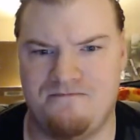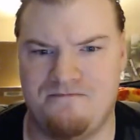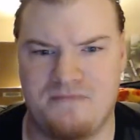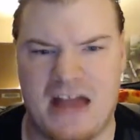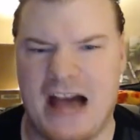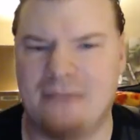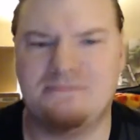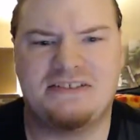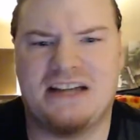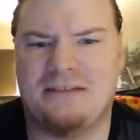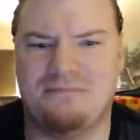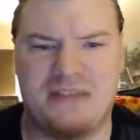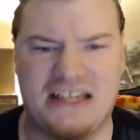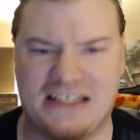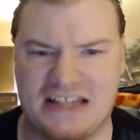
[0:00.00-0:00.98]
I'm
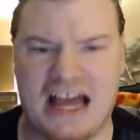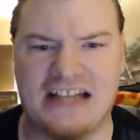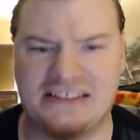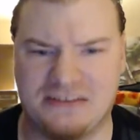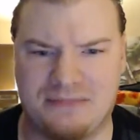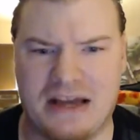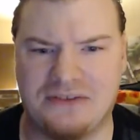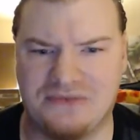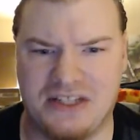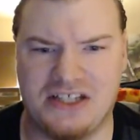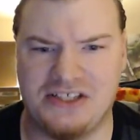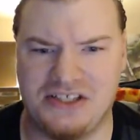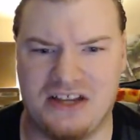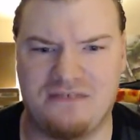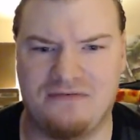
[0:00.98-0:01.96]
done being nice about this
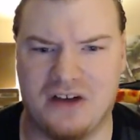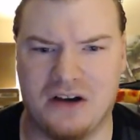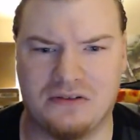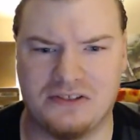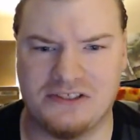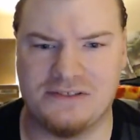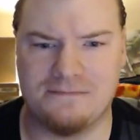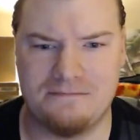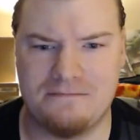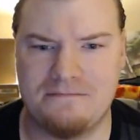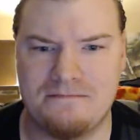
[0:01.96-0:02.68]
shit, folks.